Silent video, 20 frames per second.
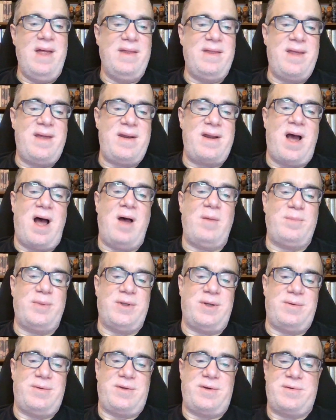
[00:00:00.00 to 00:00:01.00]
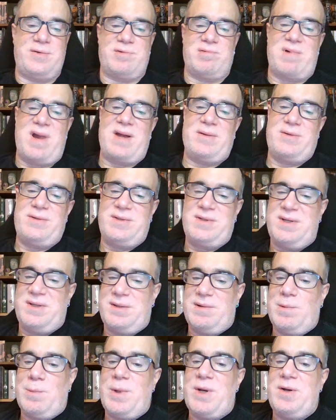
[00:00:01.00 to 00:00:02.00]
then upload those routes to
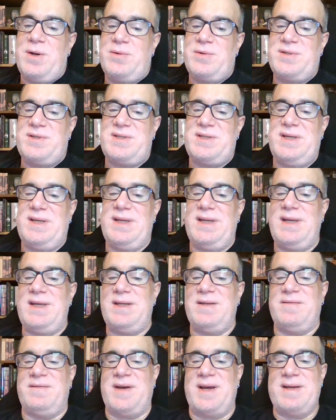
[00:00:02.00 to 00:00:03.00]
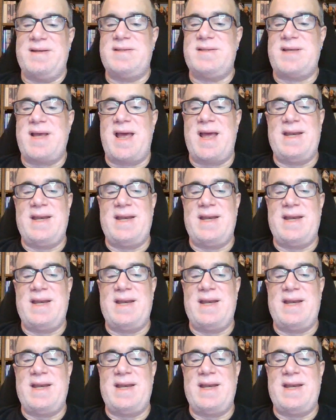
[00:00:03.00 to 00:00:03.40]
their Windows CE device